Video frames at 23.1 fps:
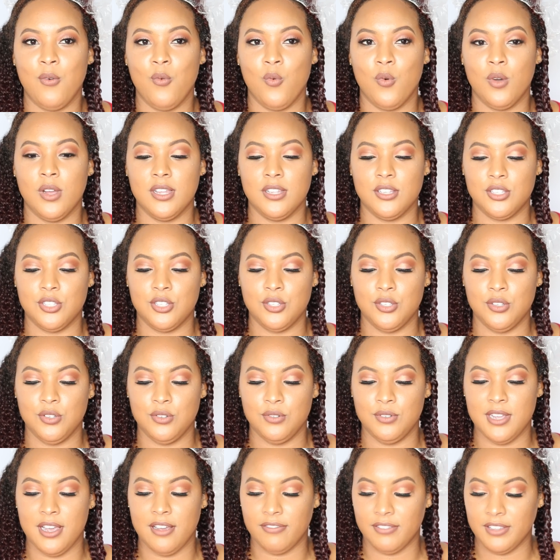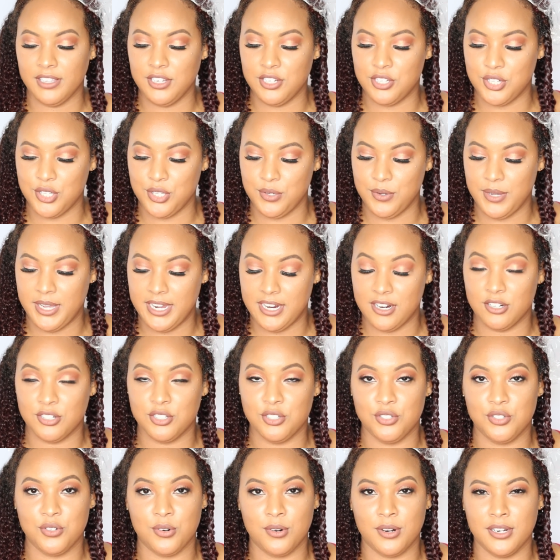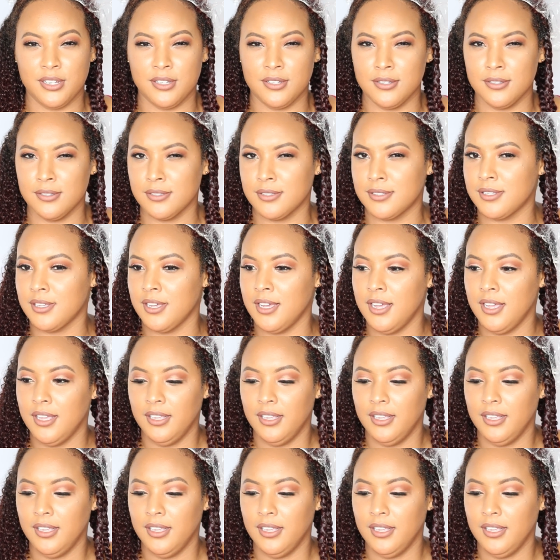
want to definitely do hair tutorials.